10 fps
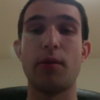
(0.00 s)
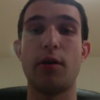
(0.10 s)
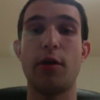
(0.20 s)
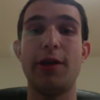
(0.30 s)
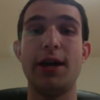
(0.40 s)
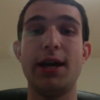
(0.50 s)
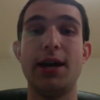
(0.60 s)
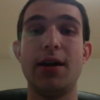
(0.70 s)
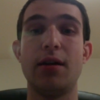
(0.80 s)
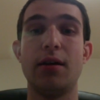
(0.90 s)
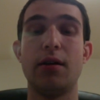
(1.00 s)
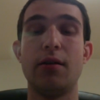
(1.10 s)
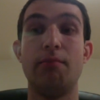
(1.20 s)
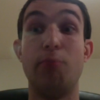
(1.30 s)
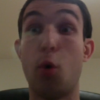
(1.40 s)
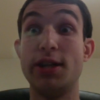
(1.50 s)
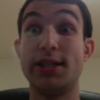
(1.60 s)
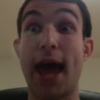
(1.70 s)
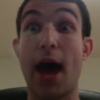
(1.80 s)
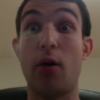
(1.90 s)
the Boys
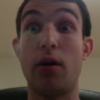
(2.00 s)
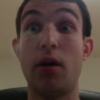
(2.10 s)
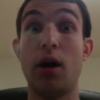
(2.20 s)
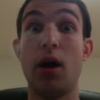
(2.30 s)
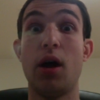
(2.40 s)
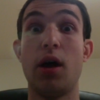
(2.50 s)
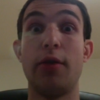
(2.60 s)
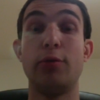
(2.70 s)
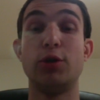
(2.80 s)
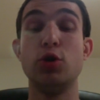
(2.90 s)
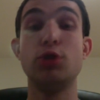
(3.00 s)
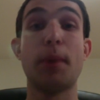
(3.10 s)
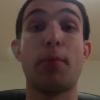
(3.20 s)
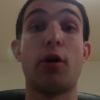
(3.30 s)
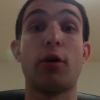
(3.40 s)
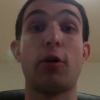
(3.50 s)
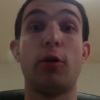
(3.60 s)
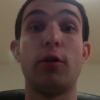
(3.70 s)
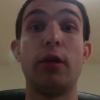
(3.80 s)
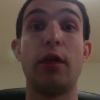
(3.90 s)
Town, there was a newspaper
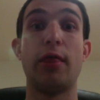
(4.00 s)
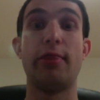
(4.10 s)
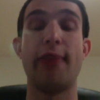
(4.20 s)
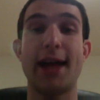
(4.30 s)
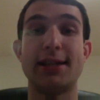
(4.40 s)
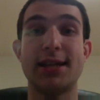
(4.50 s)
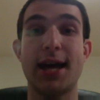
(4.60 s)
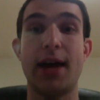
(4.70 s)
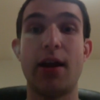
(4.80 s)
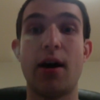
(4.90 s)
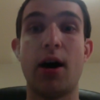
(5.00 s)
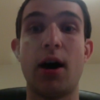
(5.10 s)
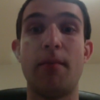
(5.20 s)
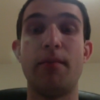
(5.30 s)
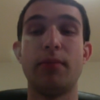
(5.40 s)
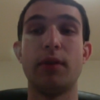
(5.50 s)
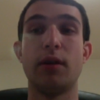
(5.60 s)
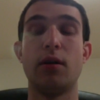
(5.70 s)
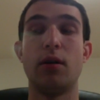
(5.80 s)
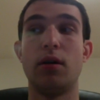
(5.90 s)
article that said,
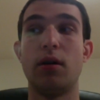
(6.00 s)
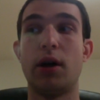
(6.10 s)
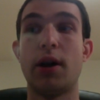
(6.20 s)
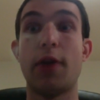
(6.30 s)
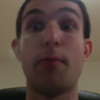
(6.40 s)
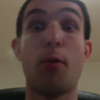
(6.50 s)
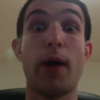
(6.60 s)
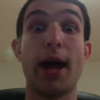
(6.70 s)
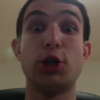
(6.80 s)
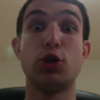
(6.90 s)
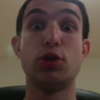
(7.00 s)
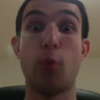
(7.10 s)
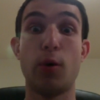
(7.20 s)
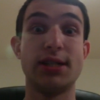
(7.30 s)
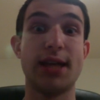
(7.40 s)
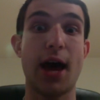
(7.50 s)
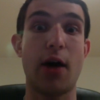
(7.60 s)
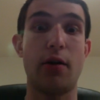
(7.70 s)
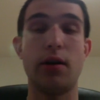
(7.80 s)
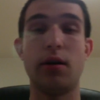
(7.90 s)
another boy enters Boys
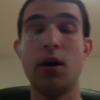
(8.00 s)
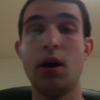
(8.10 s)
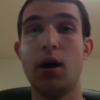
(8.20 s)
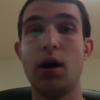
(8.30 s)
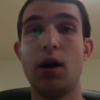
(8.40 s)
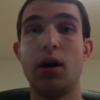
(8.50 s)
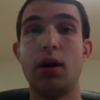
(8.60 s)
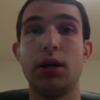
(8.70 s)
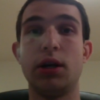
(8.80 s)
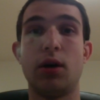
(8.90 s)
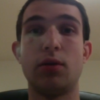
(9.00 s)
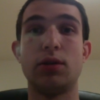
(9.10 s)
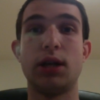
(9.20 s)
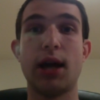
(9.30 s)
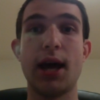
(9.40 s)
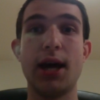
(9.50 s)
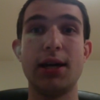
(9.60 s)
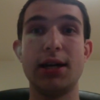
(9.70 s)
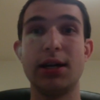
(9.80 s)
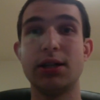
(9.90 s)
Town, and today
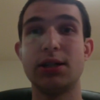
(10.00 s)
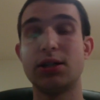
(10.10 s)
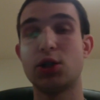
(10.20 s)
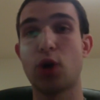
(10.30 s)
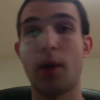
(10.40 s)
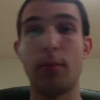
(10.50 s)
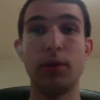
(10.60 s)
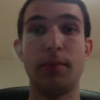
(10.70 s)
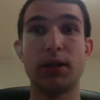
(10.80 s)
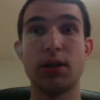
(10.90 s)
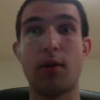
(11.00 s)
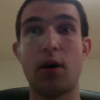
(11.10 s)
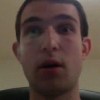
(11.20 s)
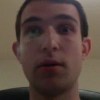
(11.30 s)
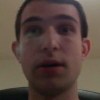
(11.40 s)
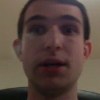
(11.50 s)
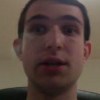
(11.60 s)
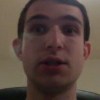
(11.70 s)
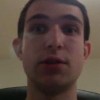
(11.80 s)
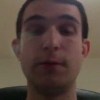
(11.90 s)
he is troubled, but tomorrow he
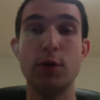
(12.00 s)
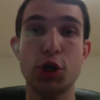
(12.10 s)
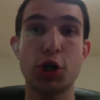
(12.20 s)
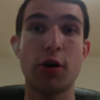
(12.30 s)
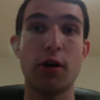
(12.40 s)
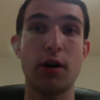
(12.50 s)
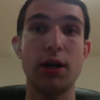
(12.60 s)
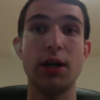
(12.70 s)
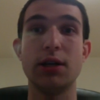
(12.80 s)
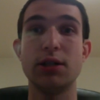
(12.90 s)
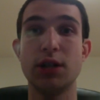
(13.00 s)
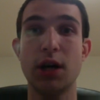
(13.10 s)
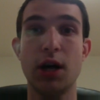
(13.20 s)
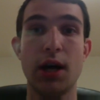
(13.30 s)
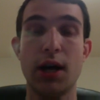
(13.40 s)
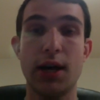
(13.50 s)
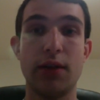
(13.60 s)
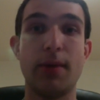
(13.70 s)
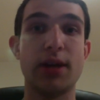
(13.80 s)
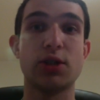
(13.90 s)
is the future, and he is in
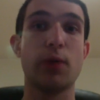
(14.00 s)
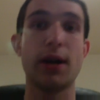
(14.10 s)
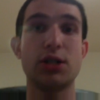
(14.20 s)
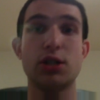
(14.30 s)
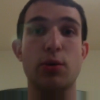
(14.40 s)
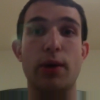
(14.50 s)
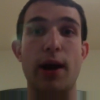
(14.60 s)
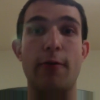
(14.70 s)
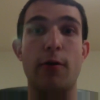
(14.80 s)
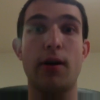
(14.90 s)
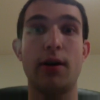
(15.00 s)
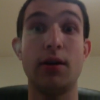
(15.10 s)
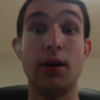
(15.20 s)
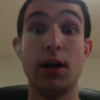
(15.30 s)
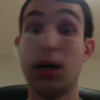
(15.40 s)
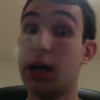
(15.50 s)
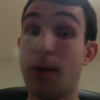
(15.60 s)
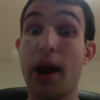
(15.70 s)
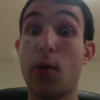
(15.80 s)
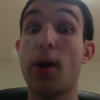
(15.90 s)
the best graces or whatever. And he
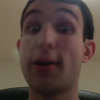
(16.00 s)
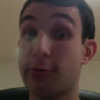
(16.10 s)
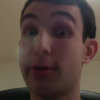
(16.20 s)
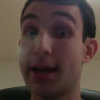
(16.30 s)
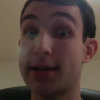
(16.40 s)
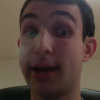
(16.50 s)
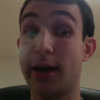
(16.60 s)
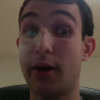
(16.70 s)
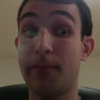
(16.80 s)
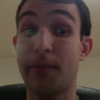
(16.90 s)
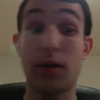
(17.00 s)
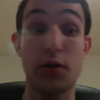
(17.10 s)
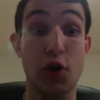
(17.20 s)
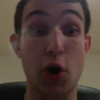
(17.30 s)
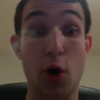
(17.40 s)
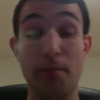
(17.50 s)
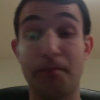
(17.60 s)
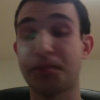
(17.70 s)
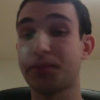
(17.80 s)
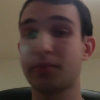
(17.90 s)
ran away 3 days later. So
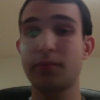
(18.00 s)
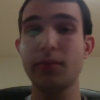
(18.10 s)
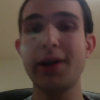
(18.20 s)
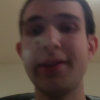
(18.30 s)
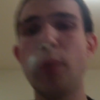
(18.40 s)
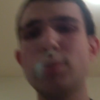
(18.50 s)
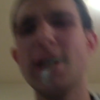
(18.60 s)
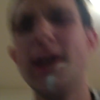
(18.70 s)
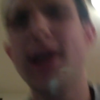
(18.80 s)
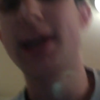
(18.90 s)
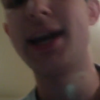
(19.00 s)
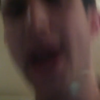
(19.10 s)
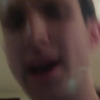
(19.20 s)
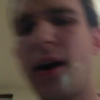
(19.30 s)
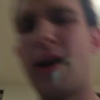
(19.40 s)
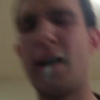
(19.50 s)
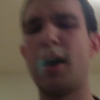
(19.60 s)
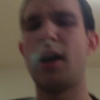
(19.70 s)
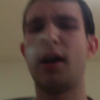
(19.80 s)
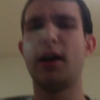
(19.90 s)
he had
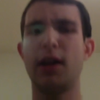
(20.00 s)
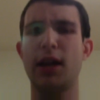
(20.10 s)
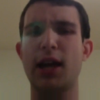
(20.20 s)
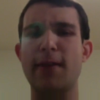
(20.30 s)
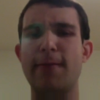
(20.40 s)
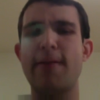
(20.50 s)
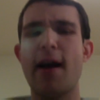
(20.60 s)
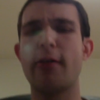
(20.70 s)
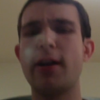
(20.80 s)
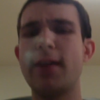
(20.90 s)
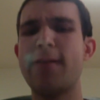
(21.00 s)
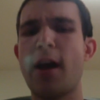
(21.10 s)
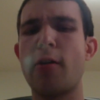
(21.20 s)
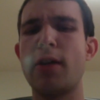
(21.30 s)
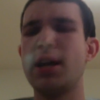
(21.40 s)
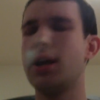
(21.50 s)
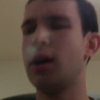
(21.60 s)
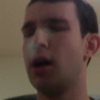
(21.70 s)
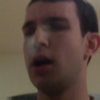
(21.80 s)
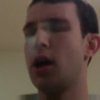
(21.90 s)
a very, very,
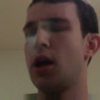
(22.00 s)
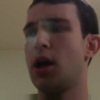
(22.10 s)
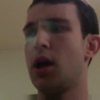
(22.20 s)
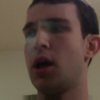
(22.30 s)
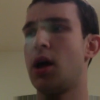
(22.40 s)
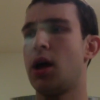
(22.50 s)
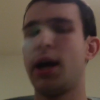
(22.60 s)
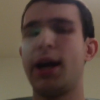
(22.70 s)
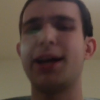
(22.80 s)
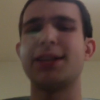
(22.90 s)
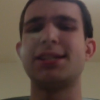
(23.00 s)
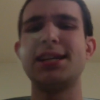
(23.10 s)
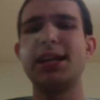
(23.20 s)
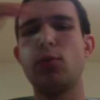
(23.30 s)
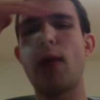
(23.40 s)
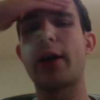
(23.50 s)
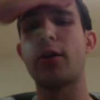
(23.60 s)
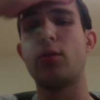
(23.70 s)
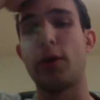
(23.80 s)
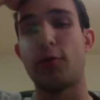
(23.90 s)
he had a seedy
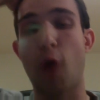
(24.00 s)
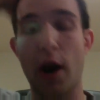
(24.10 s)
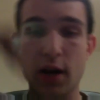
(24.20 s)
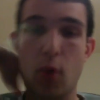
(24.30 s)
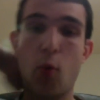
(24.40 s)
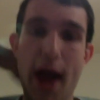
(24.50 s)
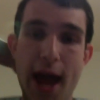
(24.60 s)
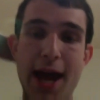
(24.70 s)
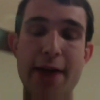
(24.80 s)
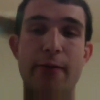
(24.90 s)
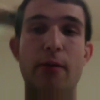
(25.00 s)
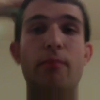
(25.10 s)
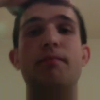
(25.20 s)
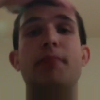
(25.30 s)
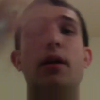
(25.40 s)
record with running away from